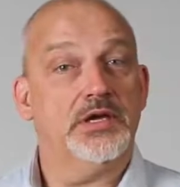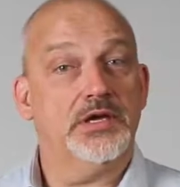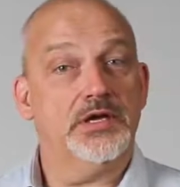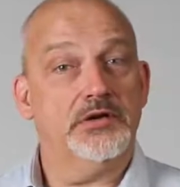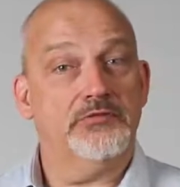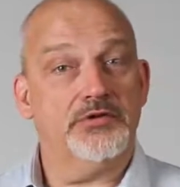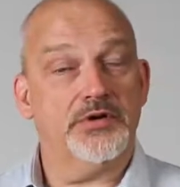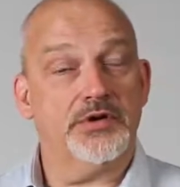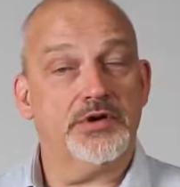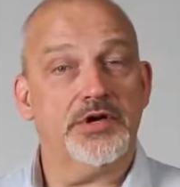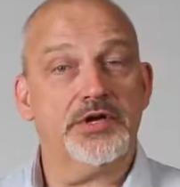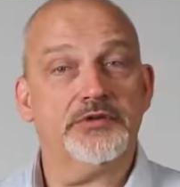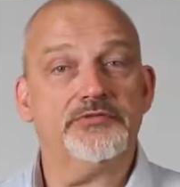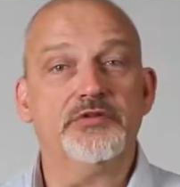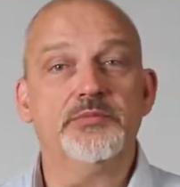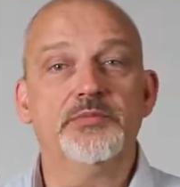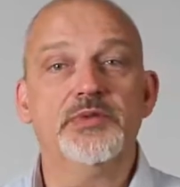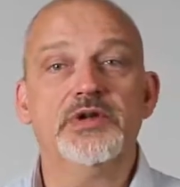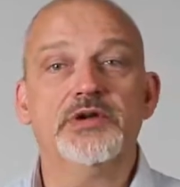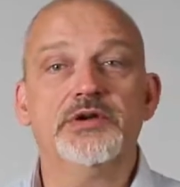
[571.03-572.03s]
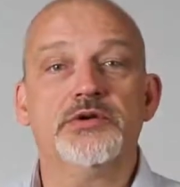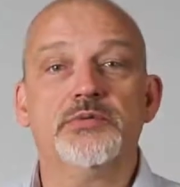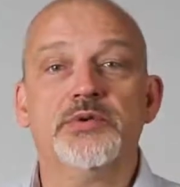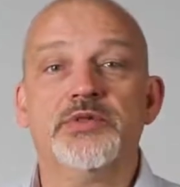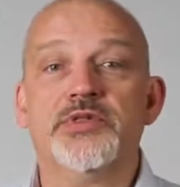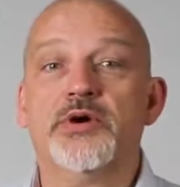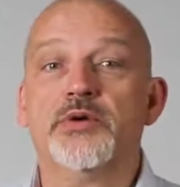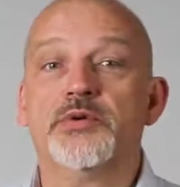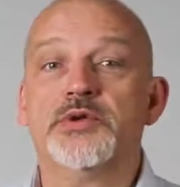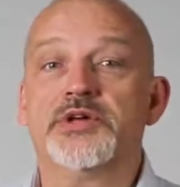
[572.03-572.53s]
If you're not familiar
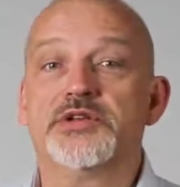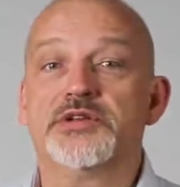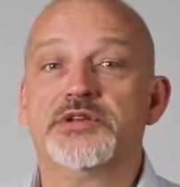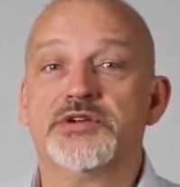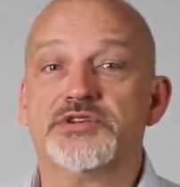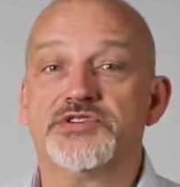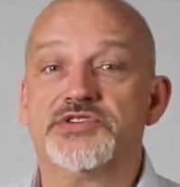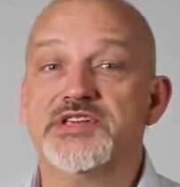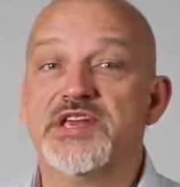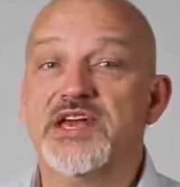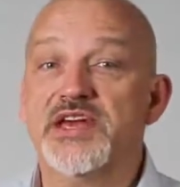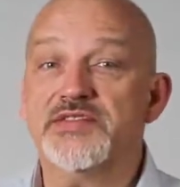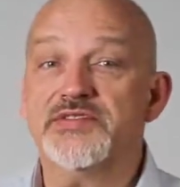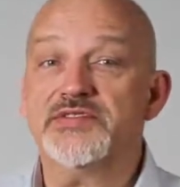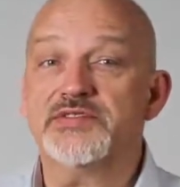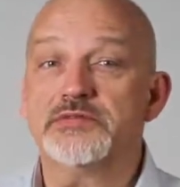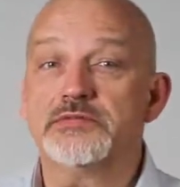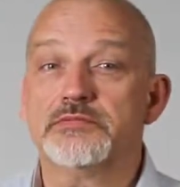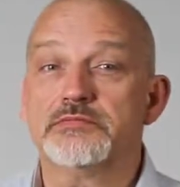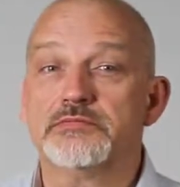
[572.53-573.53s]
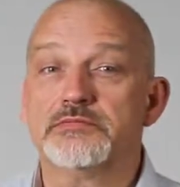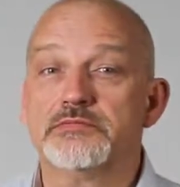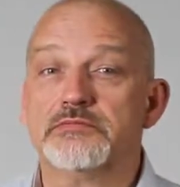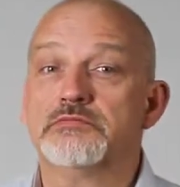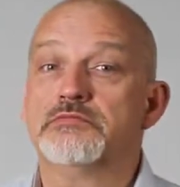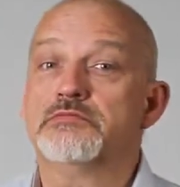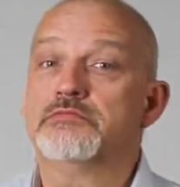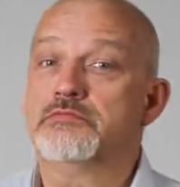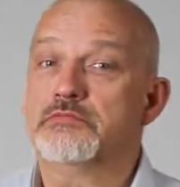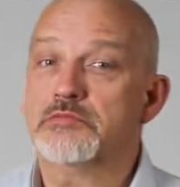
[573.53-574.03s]
with AUDAC Touch yet
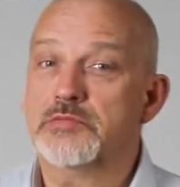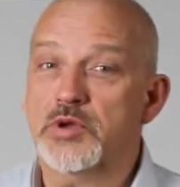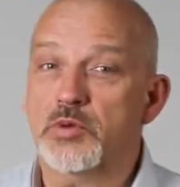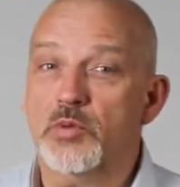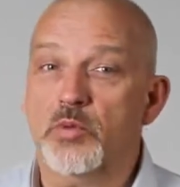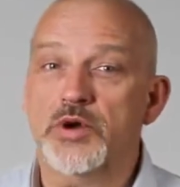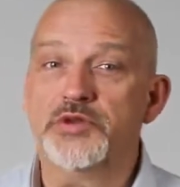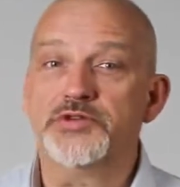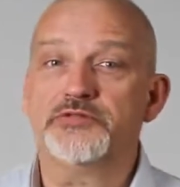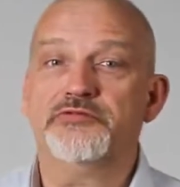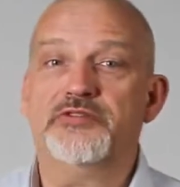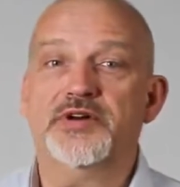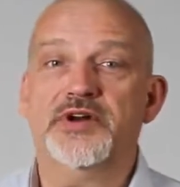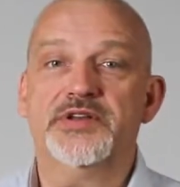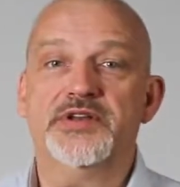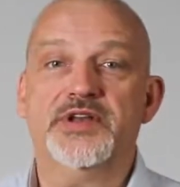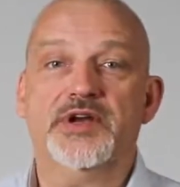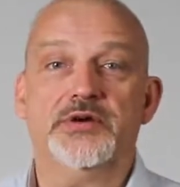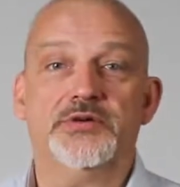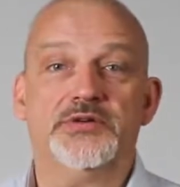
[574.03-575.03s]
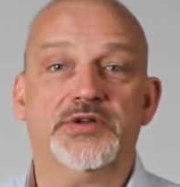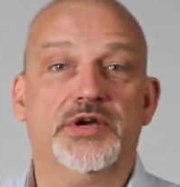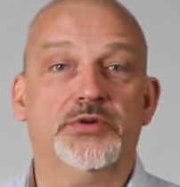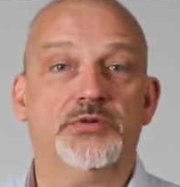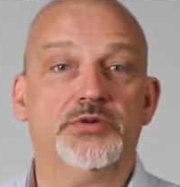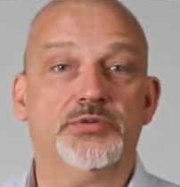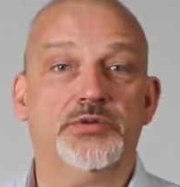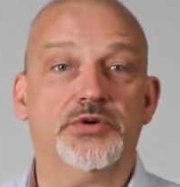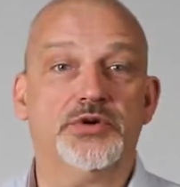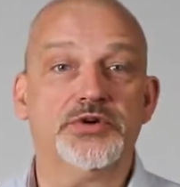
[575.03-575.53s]
and want to find out
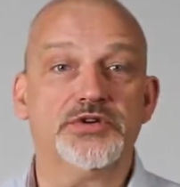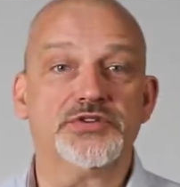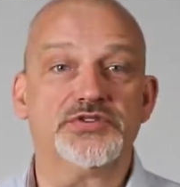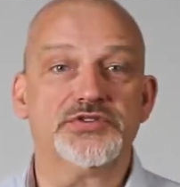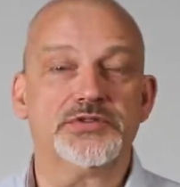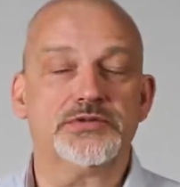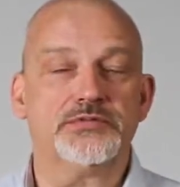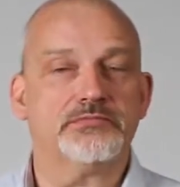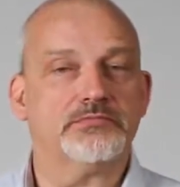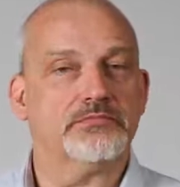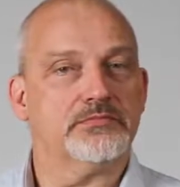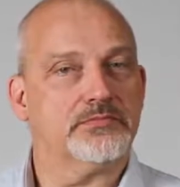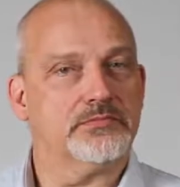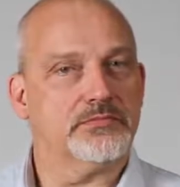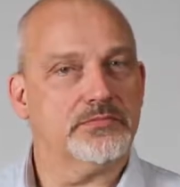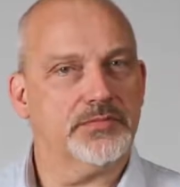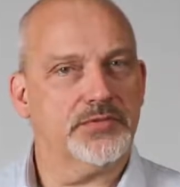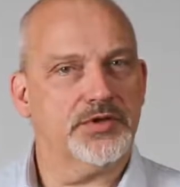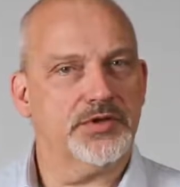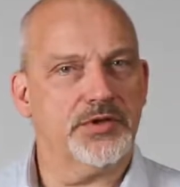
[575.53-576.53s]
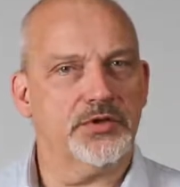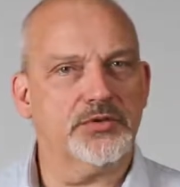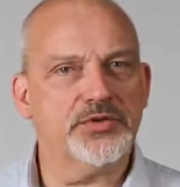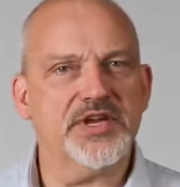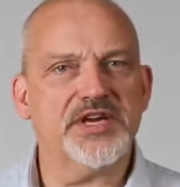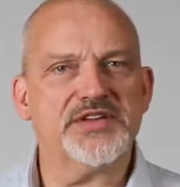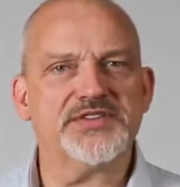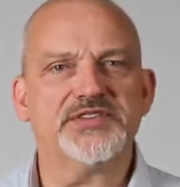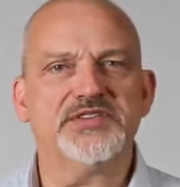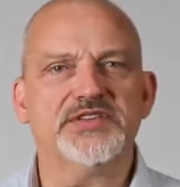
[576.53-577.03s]
how it works, don't
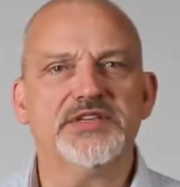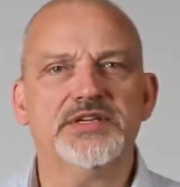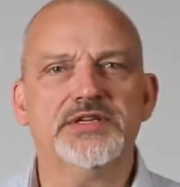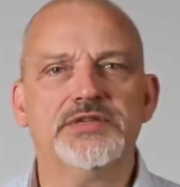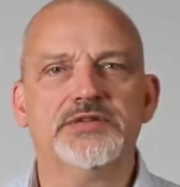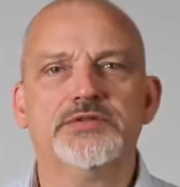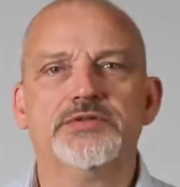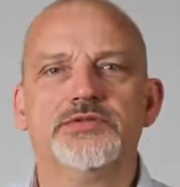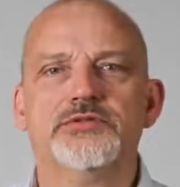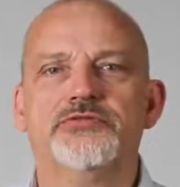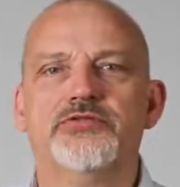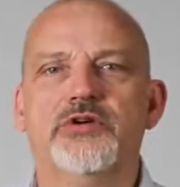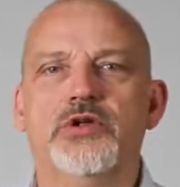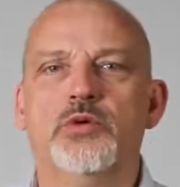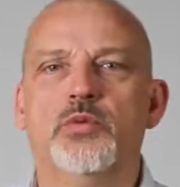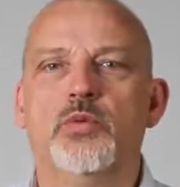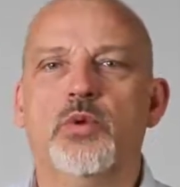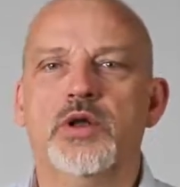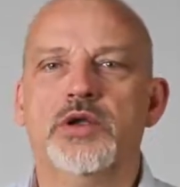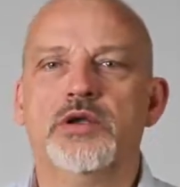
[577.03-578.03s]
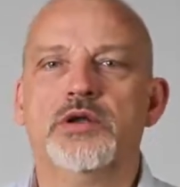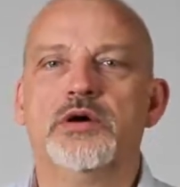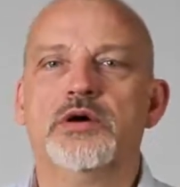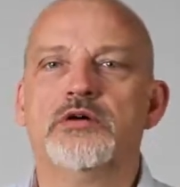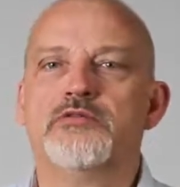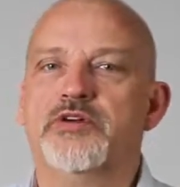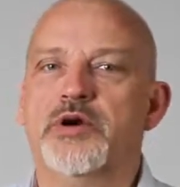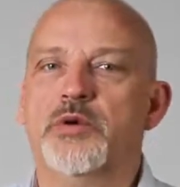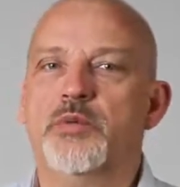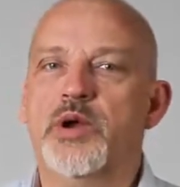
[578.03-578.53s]
hesitate to follow one
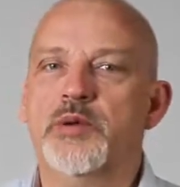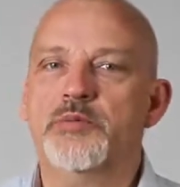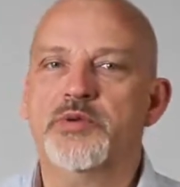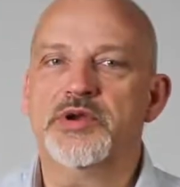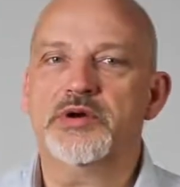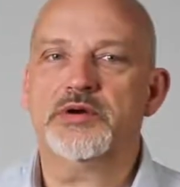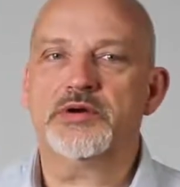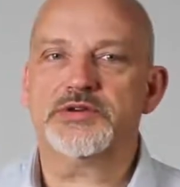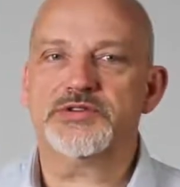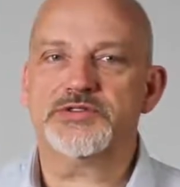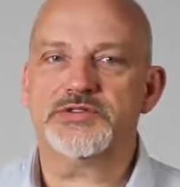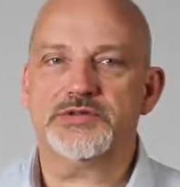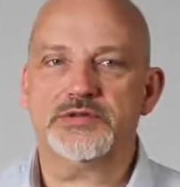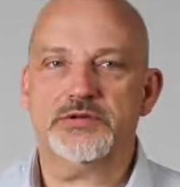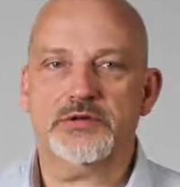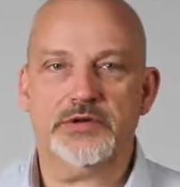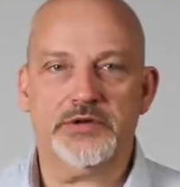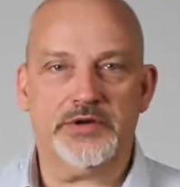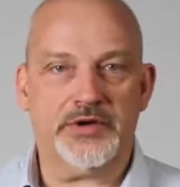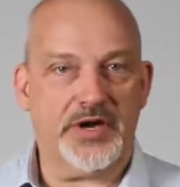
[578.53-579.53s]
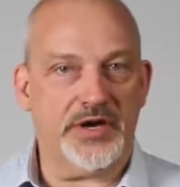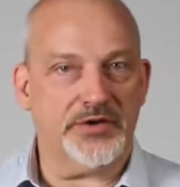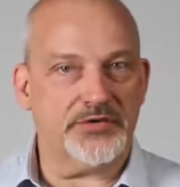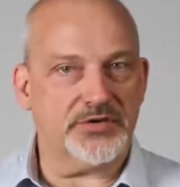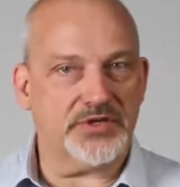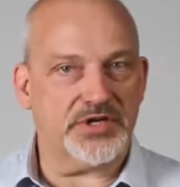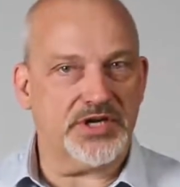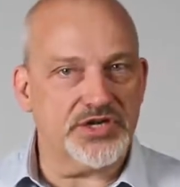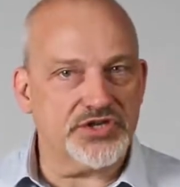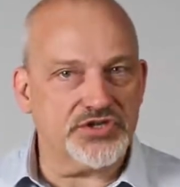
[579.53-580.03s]
of our webinars on our
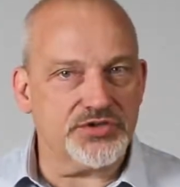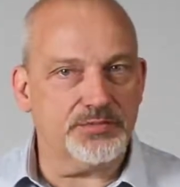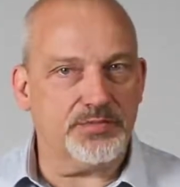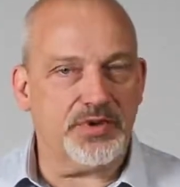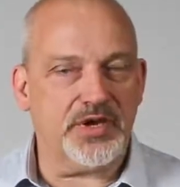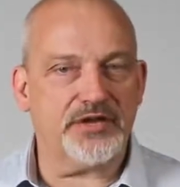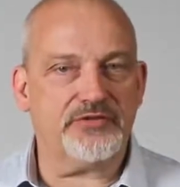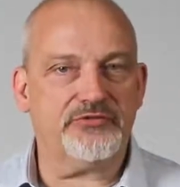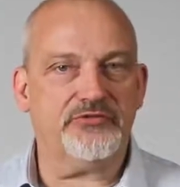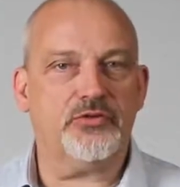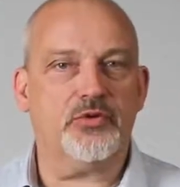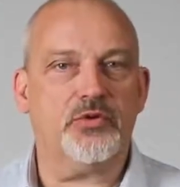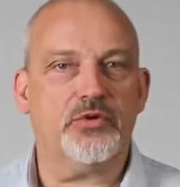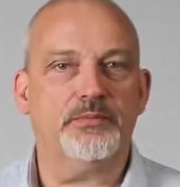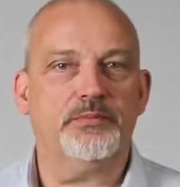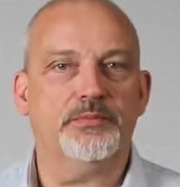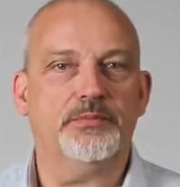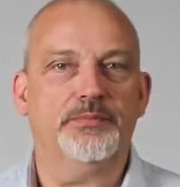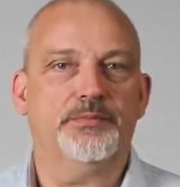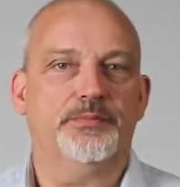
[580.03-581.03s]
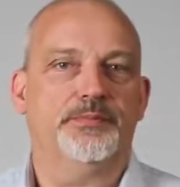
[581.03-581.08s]
education platform.